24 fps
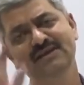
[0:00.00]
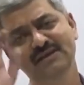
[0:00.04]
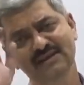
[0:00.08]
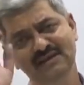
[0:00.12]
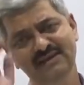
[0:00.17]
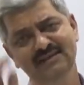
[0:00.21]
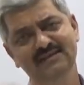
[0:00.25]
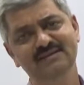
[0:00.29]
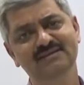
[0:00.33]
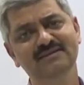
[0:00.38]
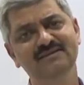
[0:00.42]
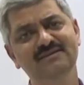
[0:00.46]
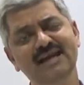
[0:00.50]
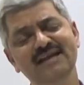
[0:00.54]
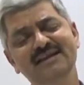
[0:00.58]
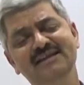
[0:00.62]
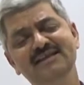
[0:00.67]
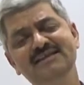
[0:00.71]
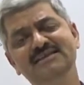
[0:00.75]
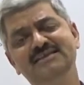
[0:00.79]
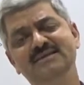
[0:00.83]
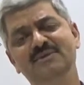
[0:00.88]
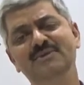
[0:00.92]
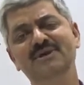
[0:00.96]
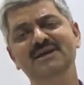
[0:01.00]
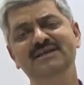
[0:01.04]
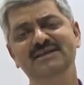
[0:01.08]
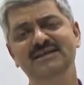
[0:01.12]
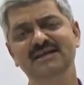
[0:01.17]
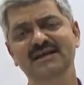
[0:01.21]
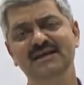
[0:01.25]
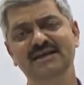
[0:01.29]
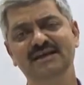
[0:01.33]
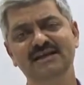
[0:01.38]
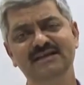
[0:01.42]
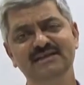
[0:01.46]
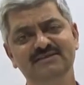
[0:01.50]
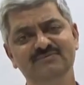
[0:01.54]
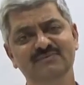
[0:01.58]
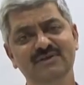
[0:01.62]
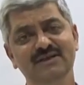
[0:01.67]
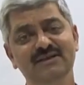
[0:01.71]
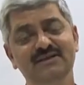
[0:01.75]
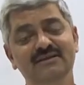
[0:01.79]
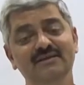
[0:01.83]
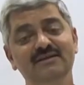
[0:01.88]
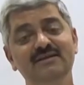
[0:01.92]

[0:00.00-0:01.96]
in 1970s and 80s when